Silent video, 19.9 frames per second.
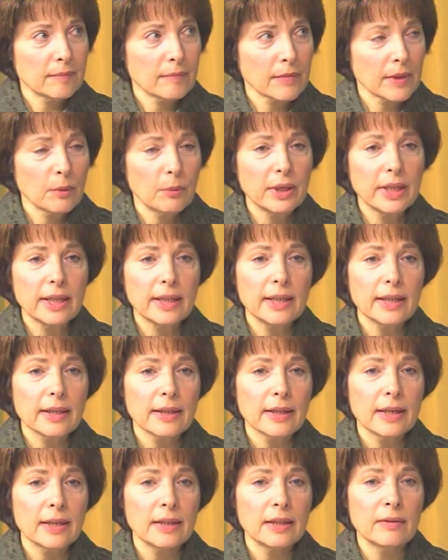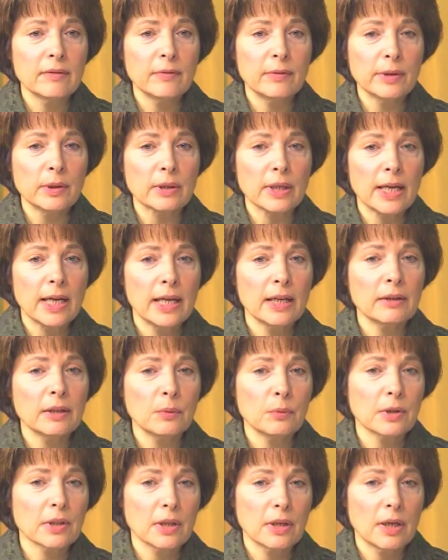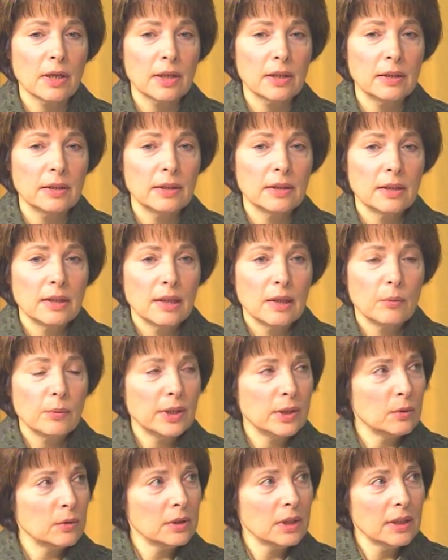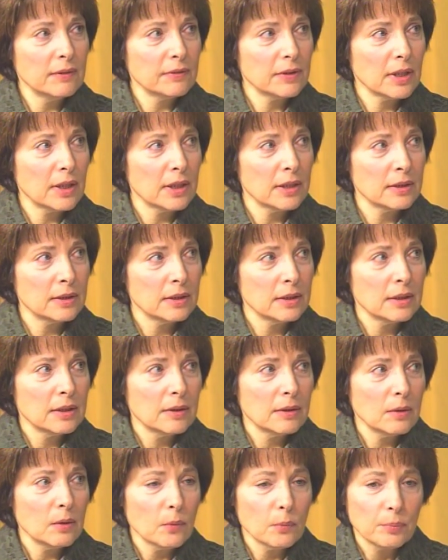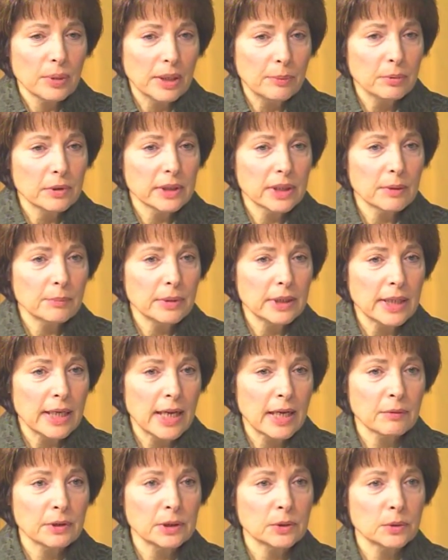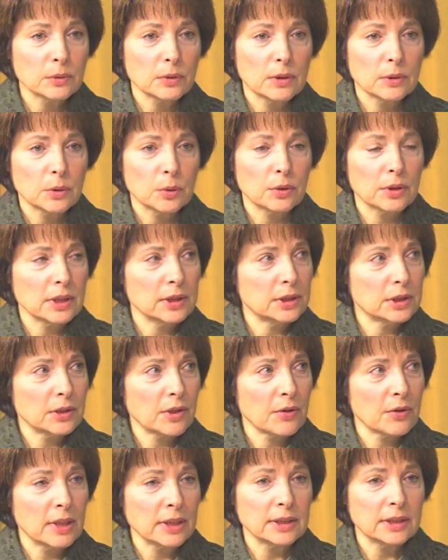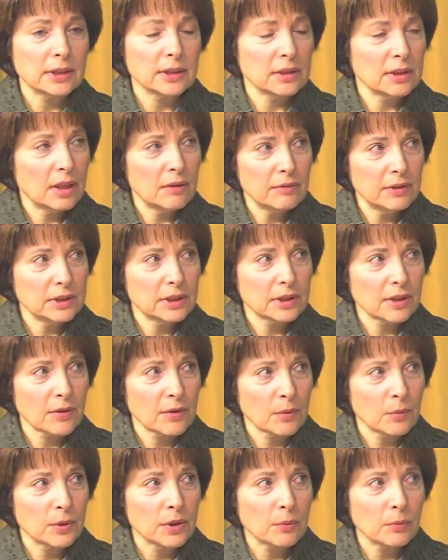We think that if we are angry with God, we don't love God. No, people can be angry toward each other and still love each other.